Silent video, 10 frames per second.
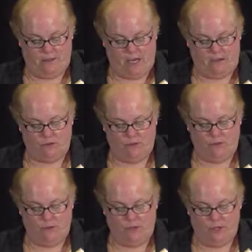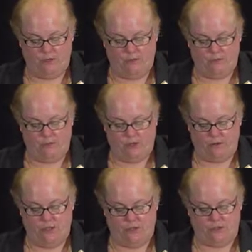After reviewing her
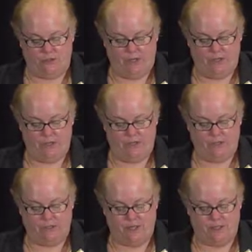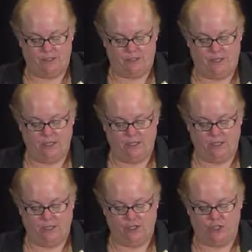medical history, the assessing
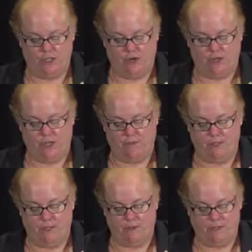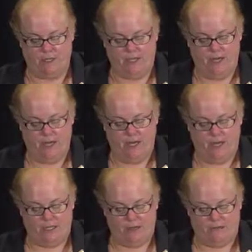clinician noted that Mrs. P
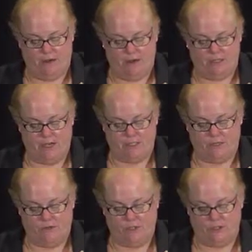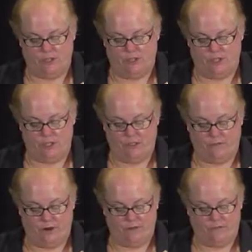has the following diagnosis:
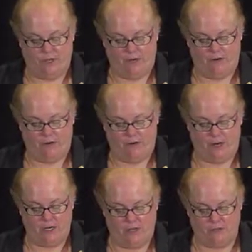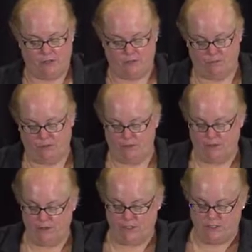congestive heart failure, chronic obstructive
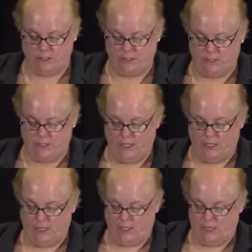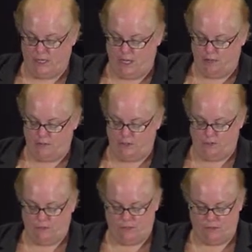pulmonary disease, and
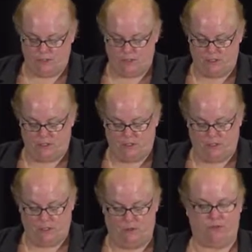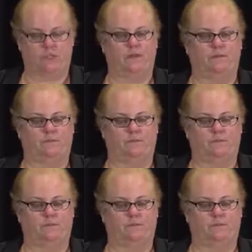epidermolysis bullosa.